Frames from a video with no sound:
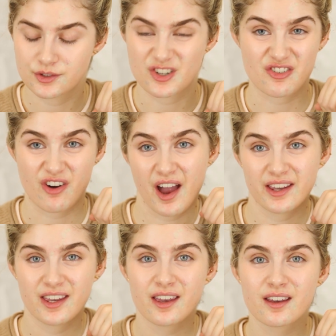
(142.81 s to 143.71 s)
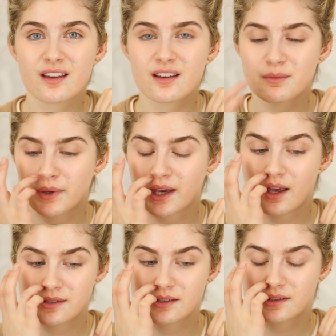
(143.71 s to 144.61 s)
drying
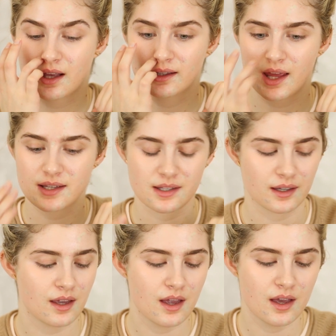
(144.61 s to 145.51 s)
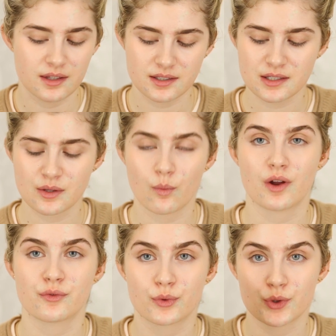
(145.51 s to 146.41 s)
because it's long lasting. This is the
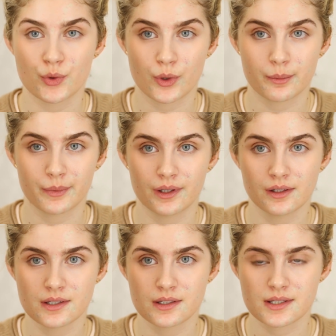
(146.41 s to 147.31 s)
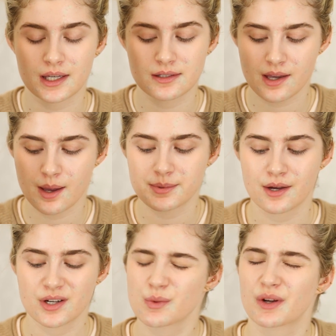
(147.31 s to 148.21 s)
one for normal skin types.
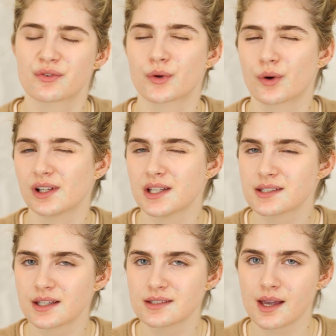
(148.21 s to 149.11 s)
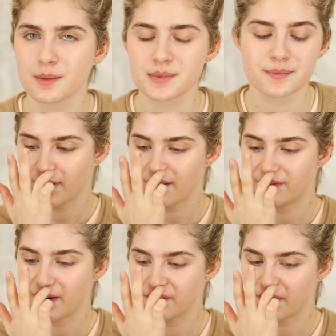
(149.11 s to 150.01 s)
There is one for oily skin types. If you have
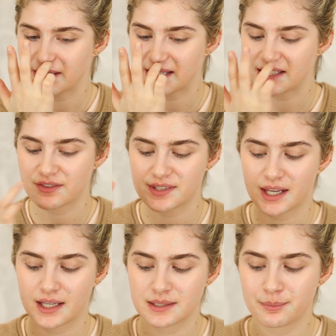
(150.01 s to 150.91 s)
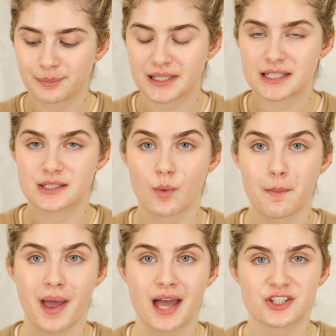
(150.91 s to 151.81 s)
very sensitive skin, please do a
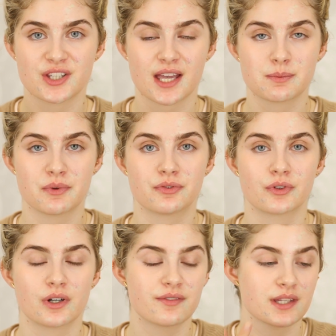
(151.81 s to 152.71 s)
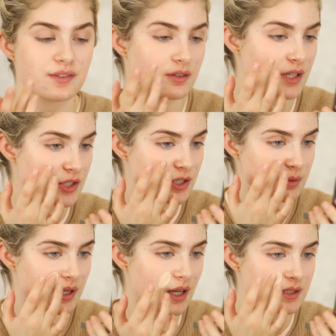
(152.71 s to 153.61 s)
patch test before this
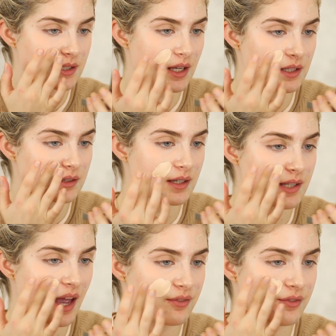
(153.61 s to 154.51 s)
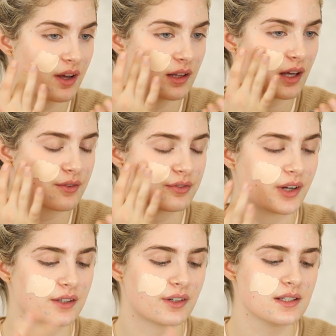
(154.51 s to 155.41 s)
foundation because it does have a lot of
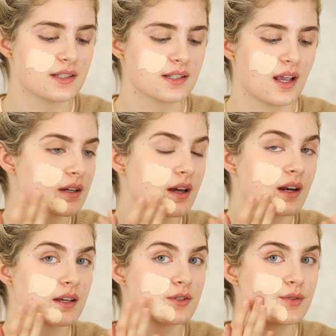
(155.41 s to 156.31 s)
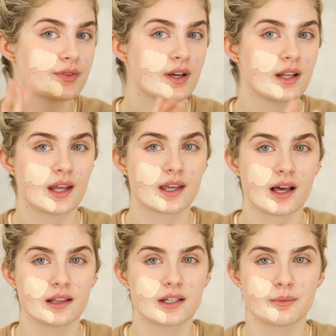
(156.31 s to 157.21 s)
fragrance, and I do feel like
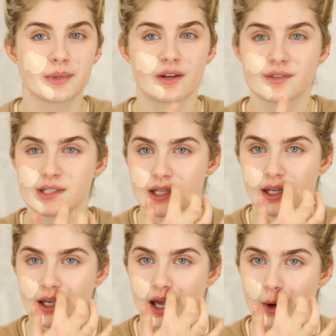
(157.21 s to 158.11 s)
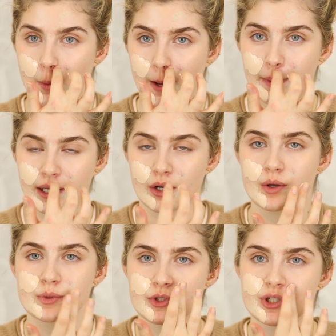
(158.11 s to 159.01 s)
a little bit of a sting around my
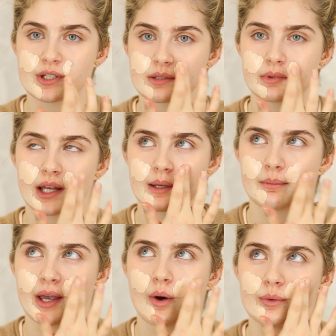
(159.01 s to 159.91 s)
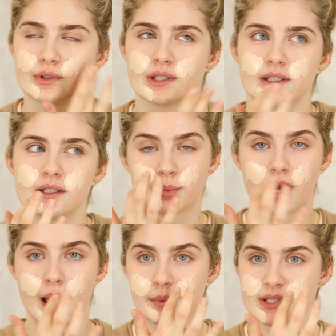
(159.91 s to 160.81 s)
nose, which is like my only super
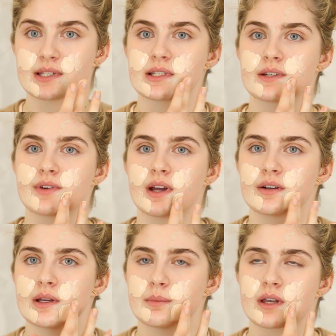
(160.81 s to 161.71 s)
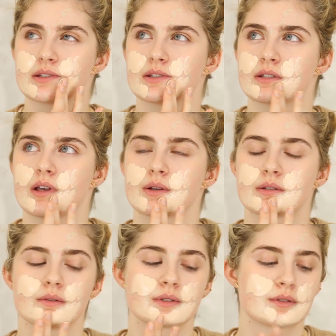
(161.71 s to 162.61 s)
hypersensitive area because it's
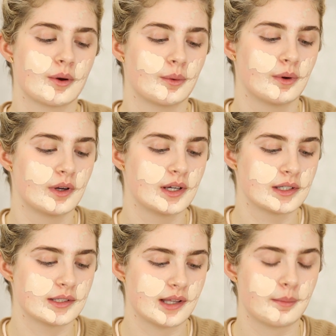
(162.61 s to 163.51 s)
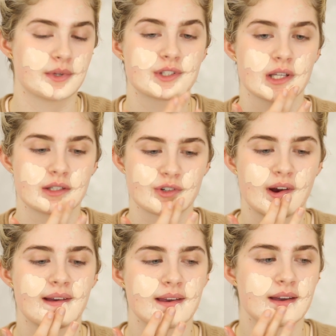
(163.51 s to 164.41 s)
so damaged and
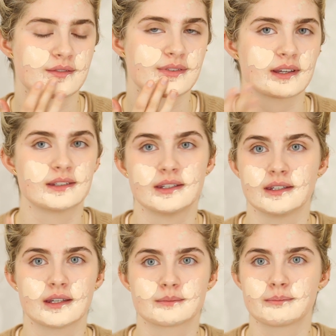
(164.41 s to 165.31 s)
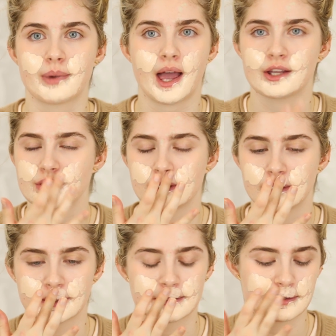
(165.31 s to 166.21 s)
dry and flaky and
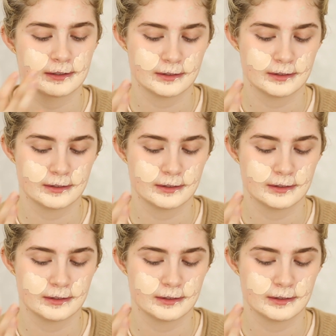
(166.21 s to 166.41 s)
patchy. And